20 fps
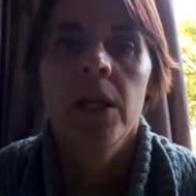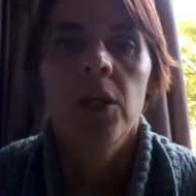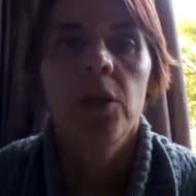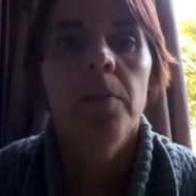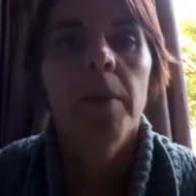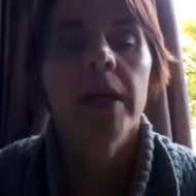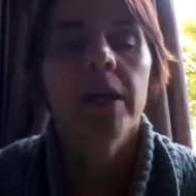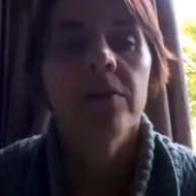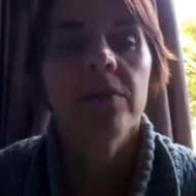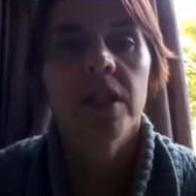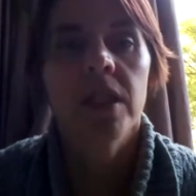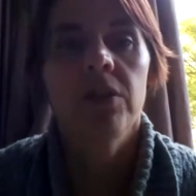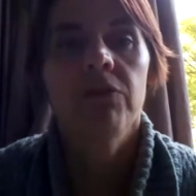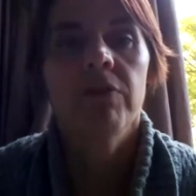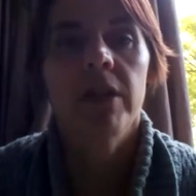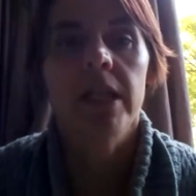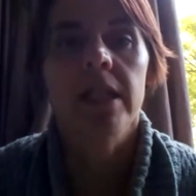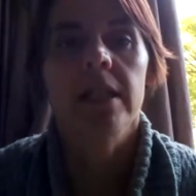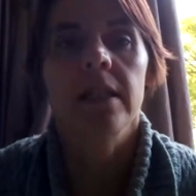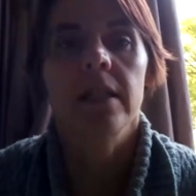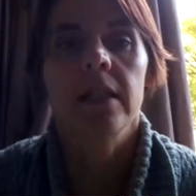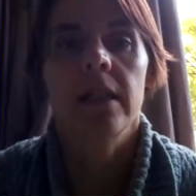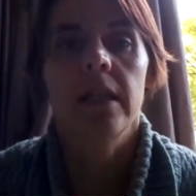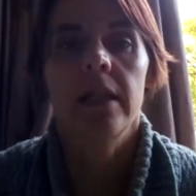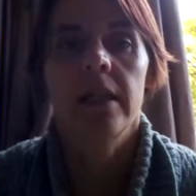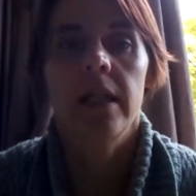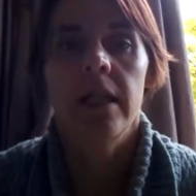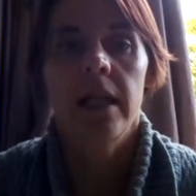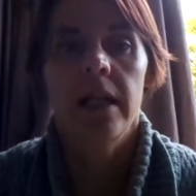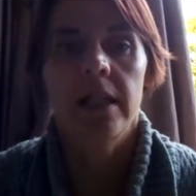You may have seen recently
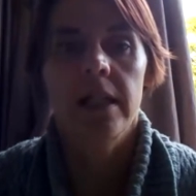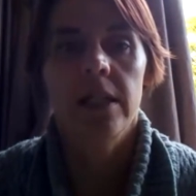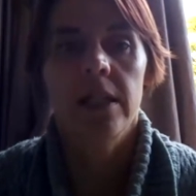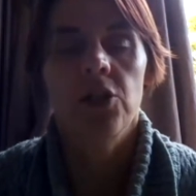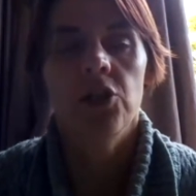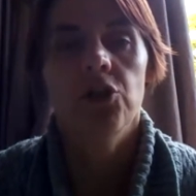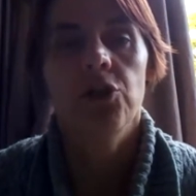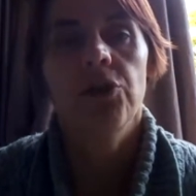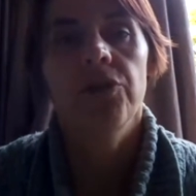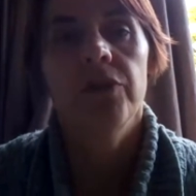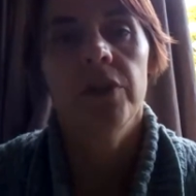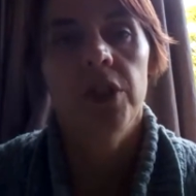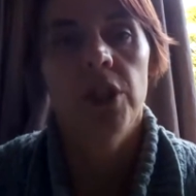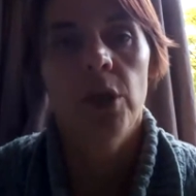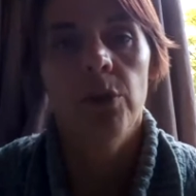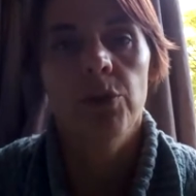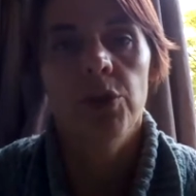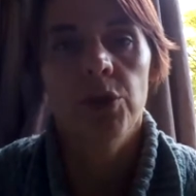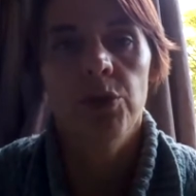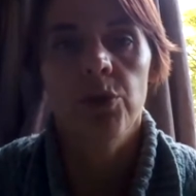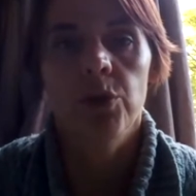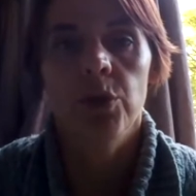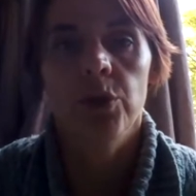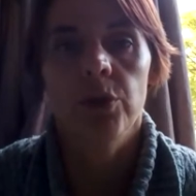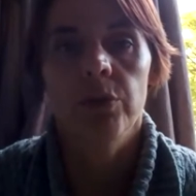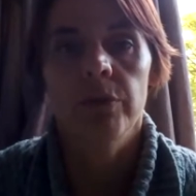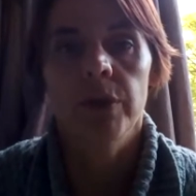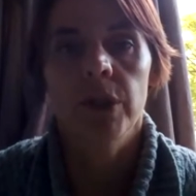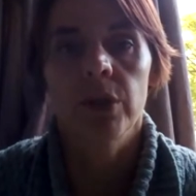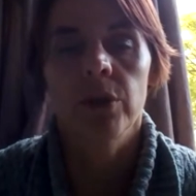that I did a short video
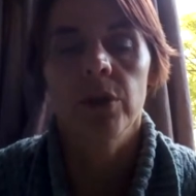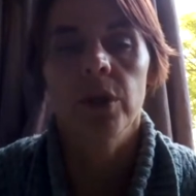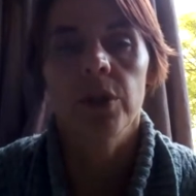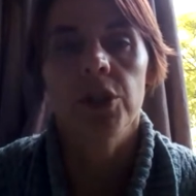tutorial